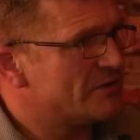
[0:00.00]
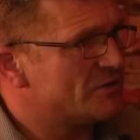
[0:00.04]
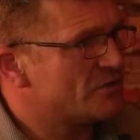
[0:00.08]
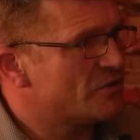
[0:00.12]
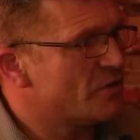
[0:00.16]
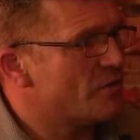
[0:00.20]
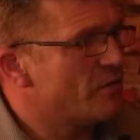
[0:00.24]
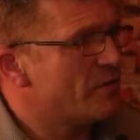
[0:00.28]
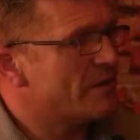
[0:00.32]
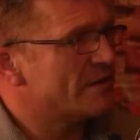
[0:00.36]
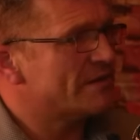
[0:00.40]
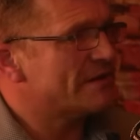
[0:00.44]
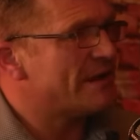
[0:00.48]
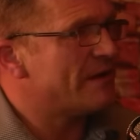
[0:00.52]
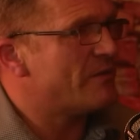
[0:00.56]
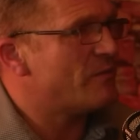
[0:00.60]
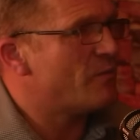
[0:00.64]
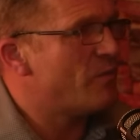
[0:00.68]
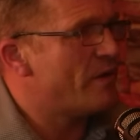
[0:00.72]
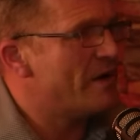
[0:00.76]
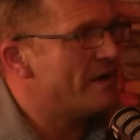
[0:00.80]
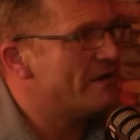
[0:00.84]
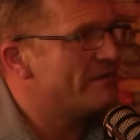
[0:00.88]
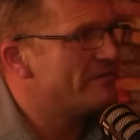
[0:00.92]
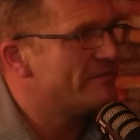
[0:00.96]
And do you know what?
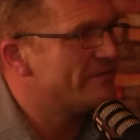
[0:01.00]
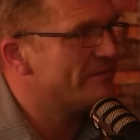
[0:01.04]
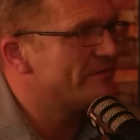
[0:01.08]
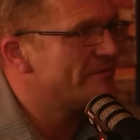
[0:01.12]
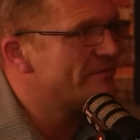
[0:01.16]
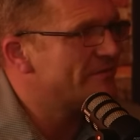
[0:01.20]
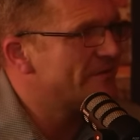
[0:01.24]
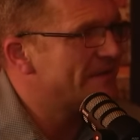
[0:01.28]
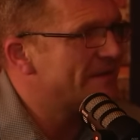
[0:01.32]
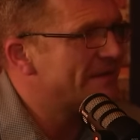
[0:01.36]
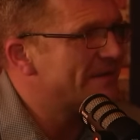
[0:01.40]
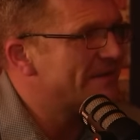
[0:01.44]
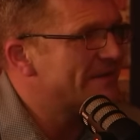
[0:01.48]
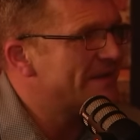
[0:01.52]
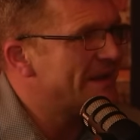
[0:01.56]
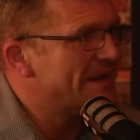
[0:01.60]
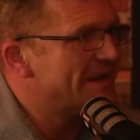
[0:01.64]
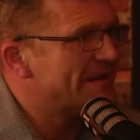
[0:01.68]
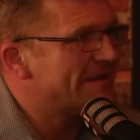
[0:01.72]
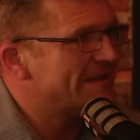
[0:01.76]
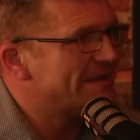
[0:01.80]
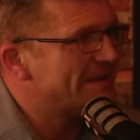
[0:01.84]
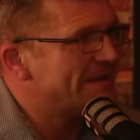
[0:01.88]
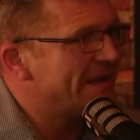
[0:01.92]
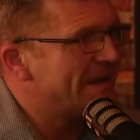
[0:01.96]
That wealth,
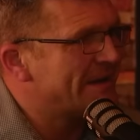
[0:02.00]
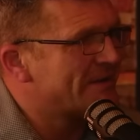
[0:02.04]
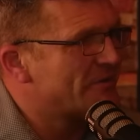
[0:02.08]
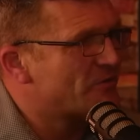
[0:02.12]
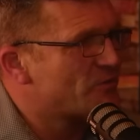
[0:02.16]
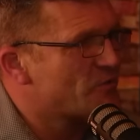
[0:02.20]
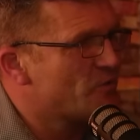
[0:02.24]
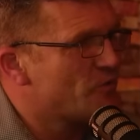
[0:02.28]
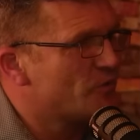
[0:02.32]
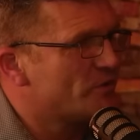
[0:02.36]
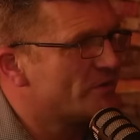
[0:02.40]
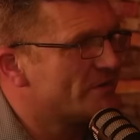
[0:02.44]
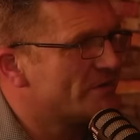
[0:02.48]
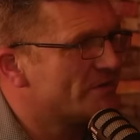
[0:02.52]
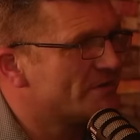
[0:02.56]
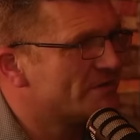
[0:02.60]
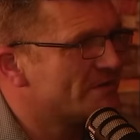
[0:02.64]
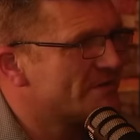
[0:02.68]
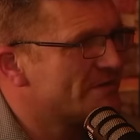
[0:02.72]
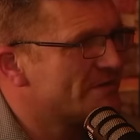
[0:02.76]
that, that growth